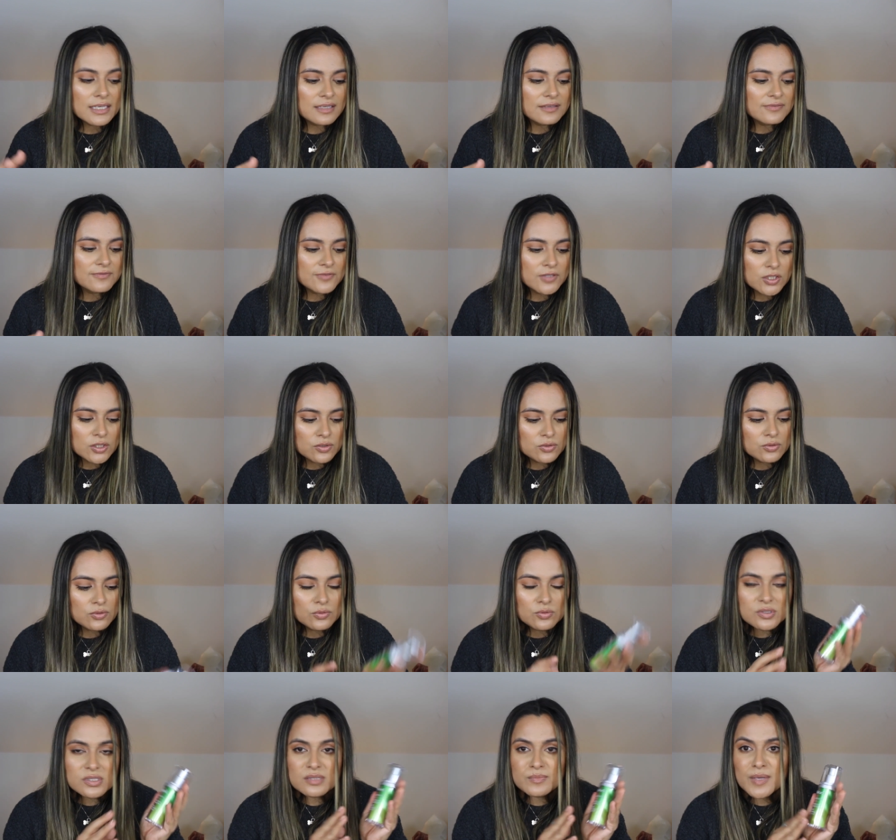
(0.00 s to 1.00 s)
If
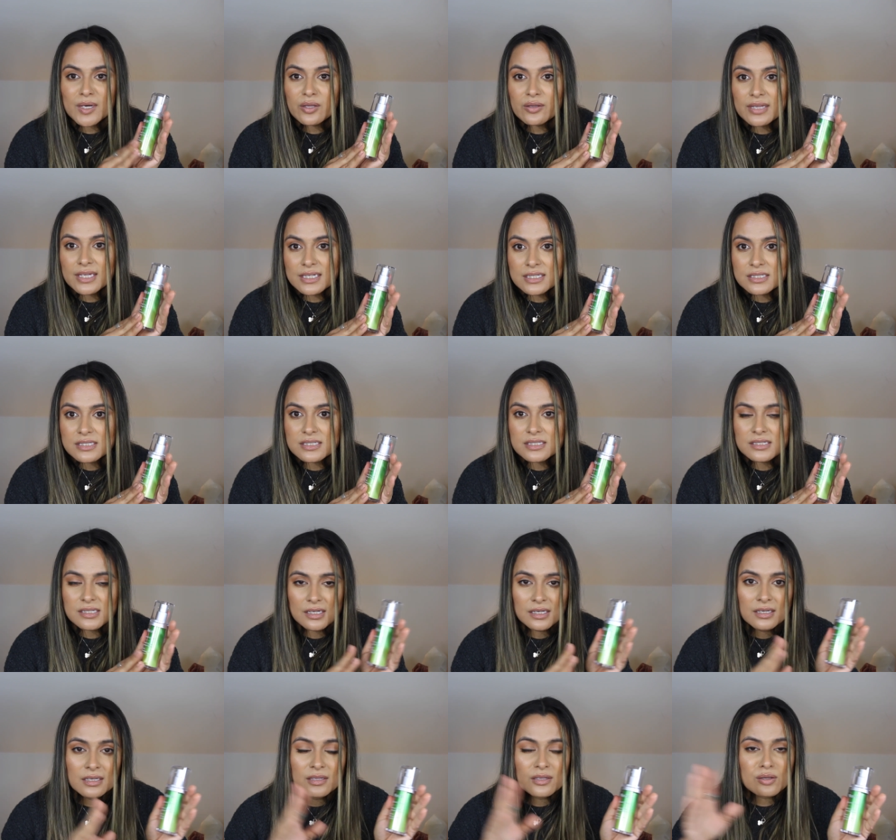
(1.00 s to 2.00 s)
you smell this,
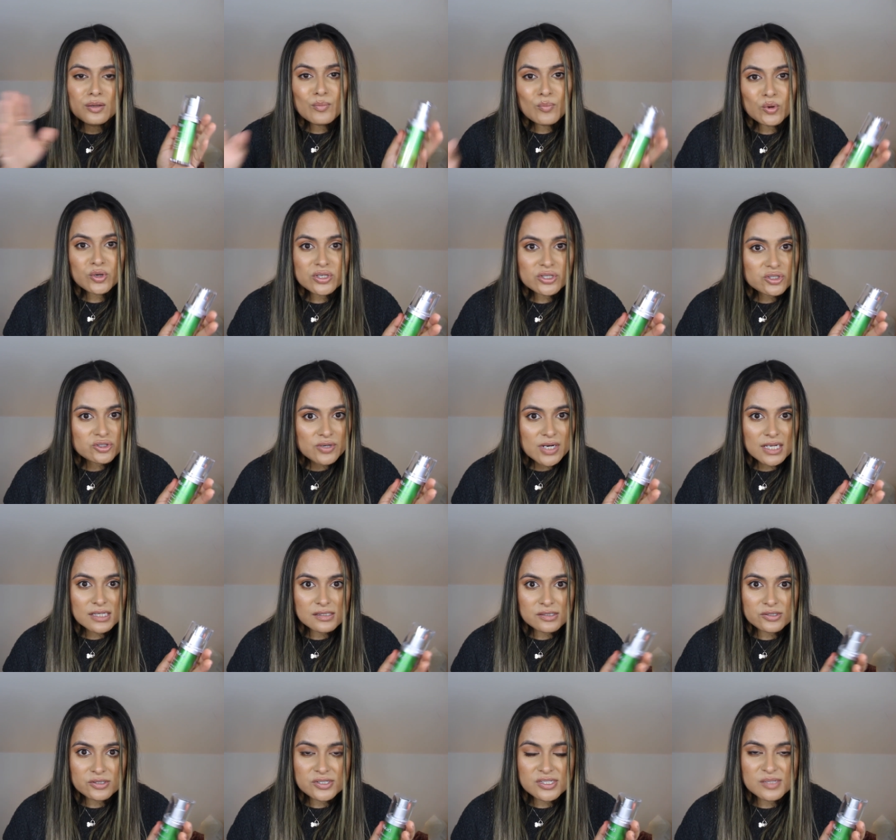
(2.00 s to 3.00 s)
the moisturizer